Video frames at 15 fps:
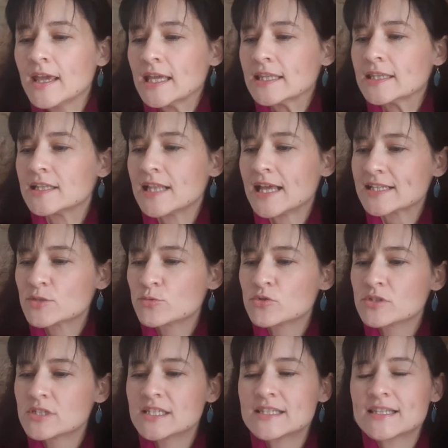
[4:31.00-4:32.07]
The next
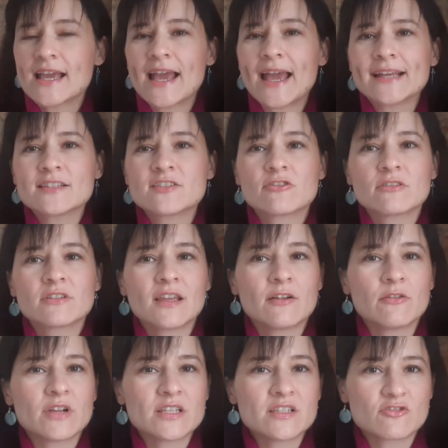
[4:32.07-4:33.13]
word is
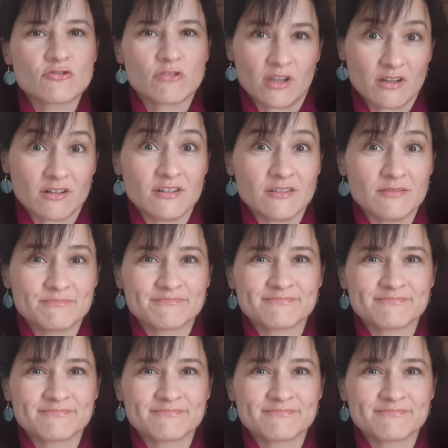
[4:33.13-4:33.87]
extraterrestrial.